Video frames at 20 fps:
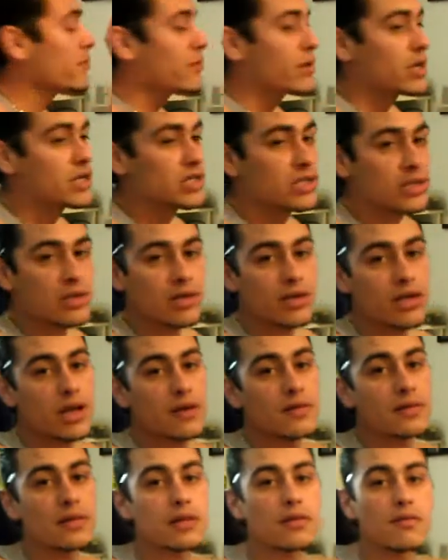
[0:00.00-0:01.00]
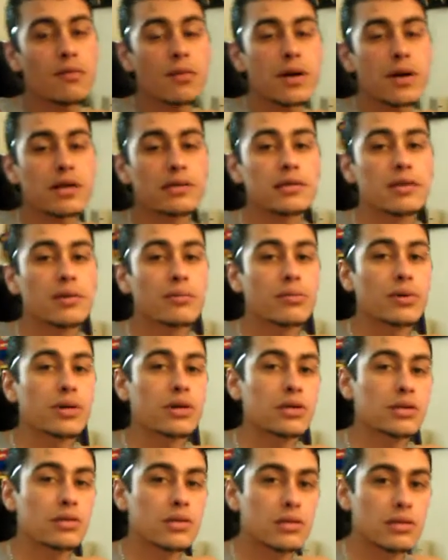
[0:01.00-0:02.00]
registered and everything for about
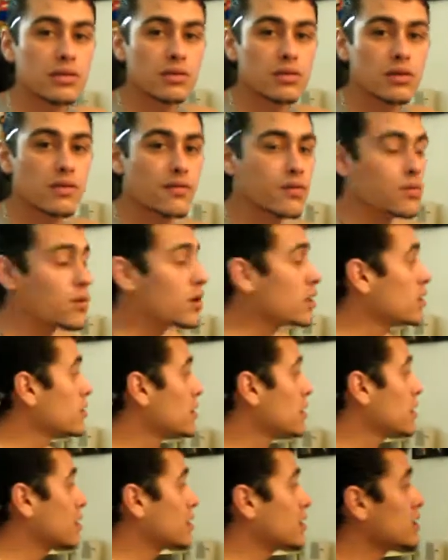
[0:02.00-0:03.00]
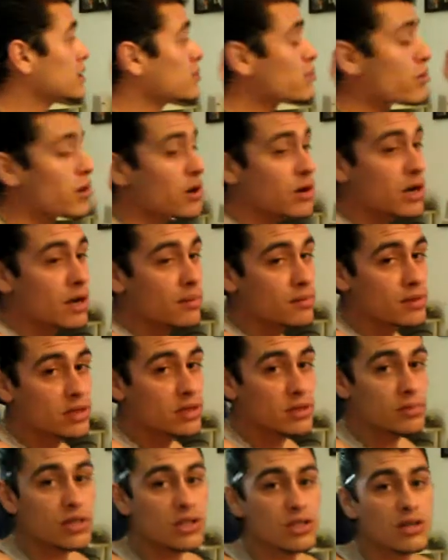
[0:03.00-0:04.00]
$10. So if you want to get this program, just
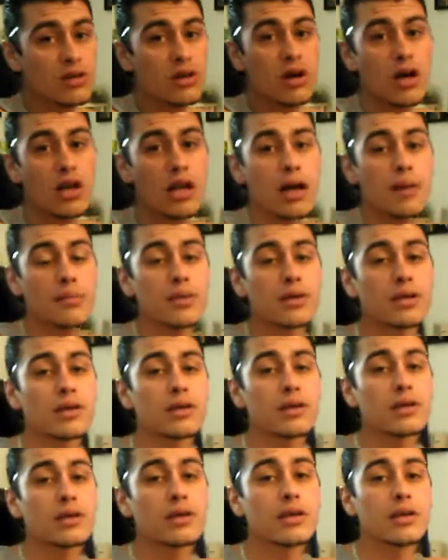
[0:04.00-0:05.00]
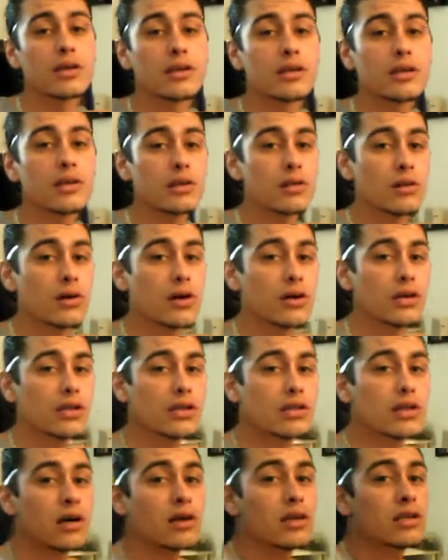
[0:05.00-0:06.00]
make sure you holler at me, and you know
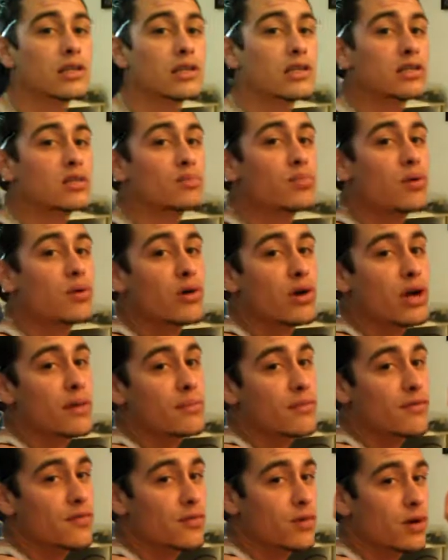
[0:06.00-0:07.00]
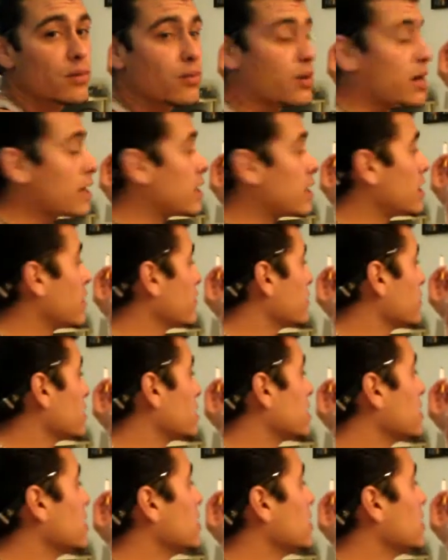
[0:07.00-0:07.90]
I'll get this program if you want to buy it off of me.